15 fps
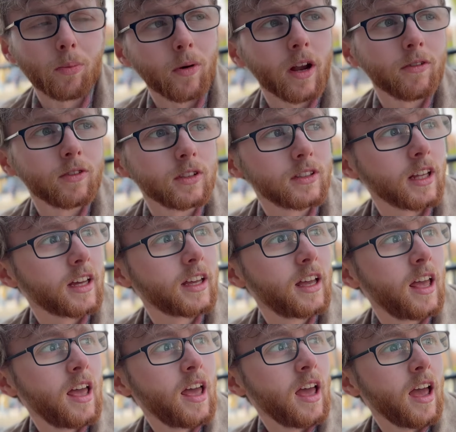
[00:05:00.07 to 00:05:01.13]
a preference thing.
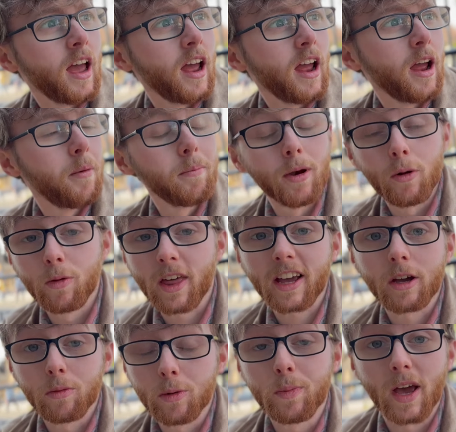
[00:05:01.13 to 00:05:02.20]
But I
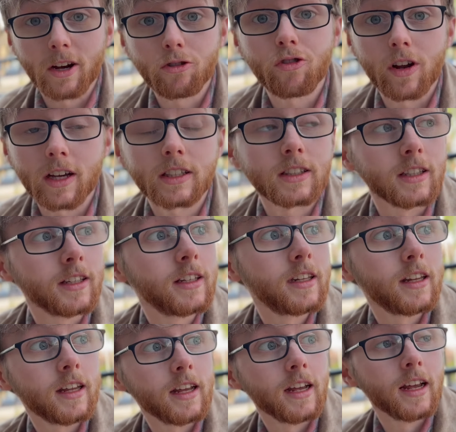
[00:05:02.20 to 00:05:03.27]
think it would be interesting
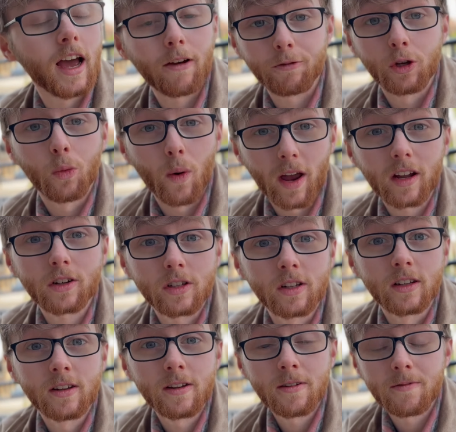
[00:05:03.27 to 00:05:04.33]
if you were to.